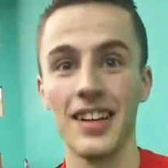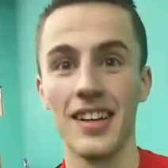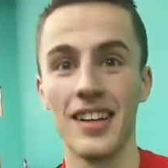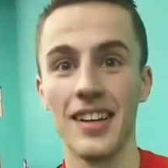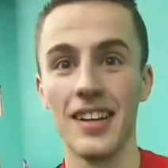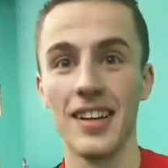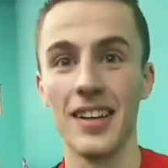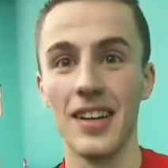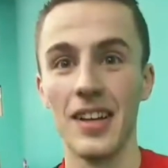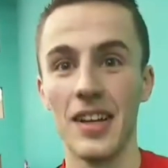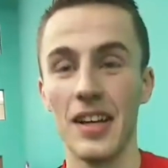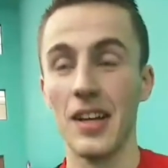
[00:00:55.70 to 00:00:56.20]
Ooh,
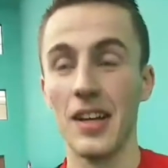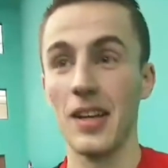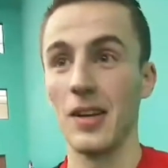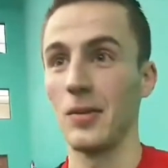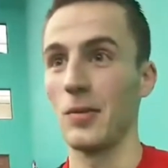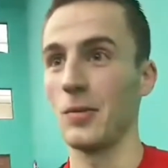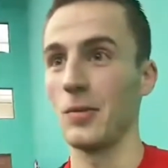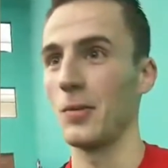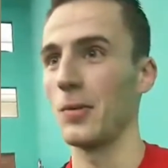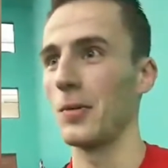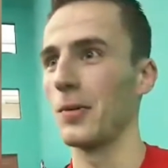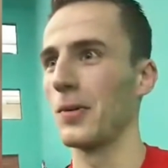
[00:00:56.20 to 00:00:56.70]

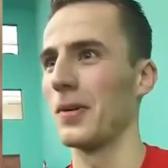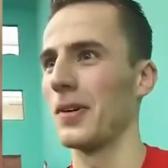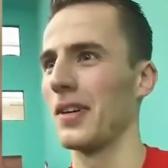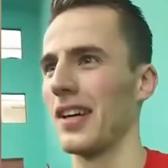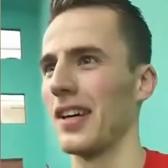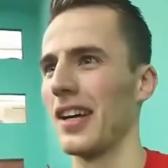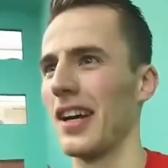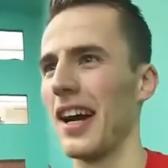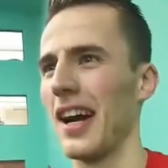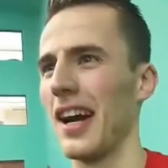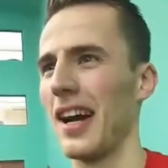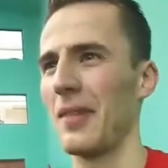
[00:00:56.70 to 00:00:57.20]
I'm not sure.
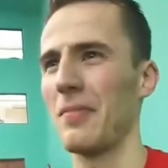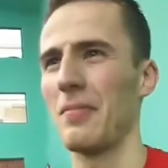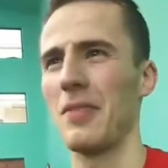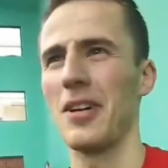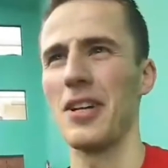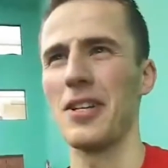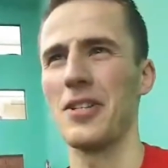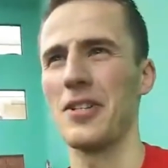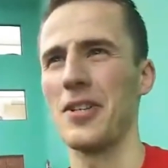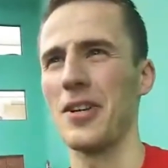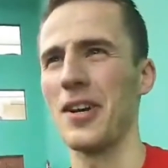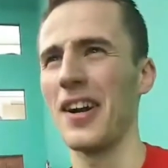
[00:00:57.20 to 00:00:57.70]
I think
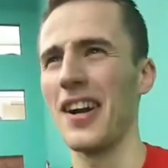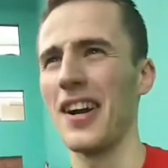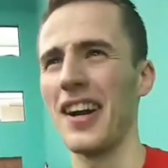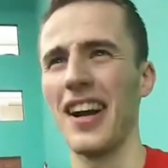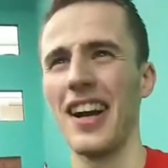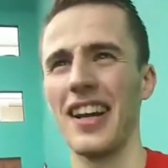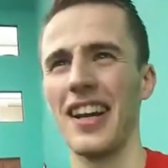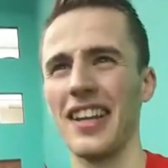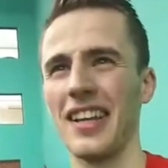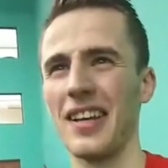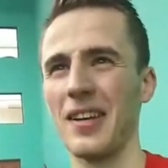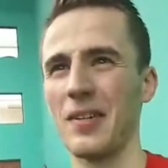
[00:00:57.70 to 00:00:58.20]
1 meter
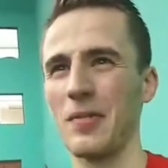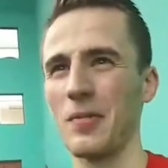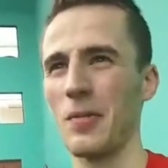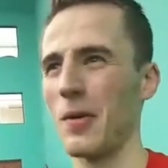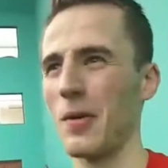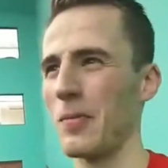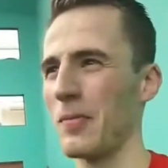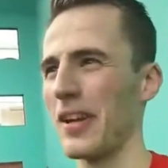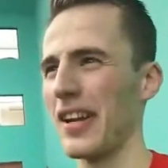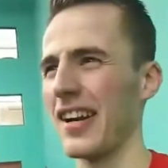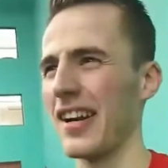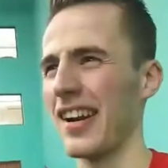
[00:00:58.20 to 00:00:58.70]
and
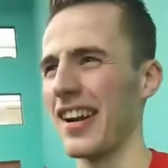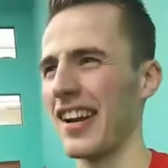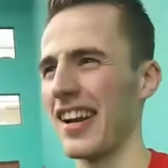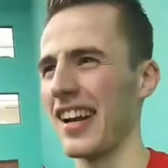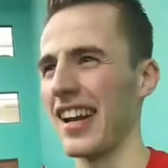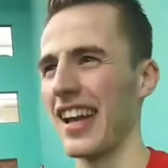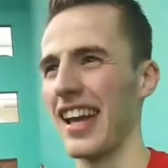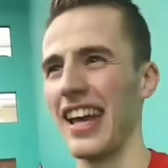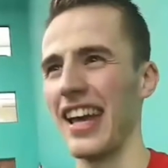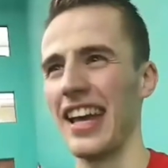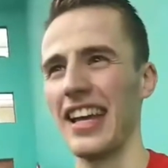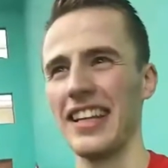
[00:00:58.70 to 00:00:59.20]
86
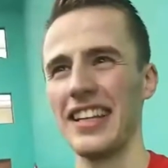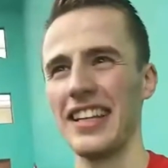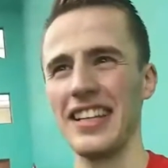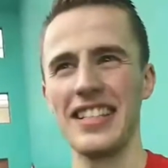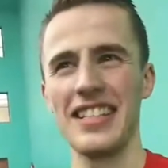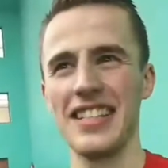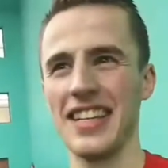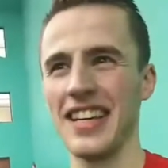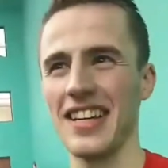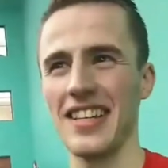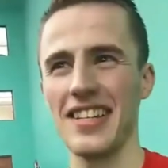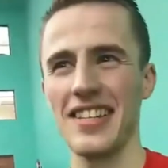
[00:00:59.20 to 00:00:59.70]

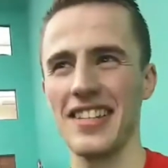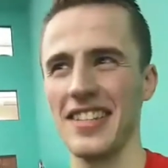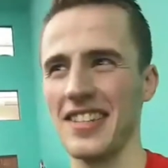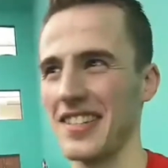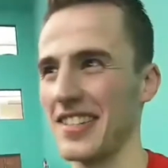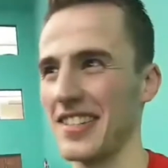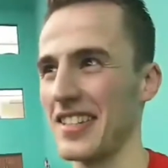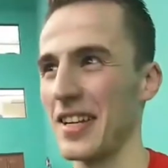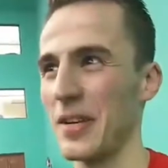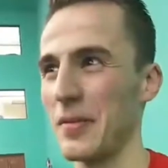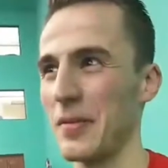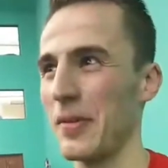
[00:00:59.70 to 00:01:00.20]
centimeters, I think.
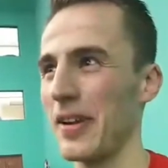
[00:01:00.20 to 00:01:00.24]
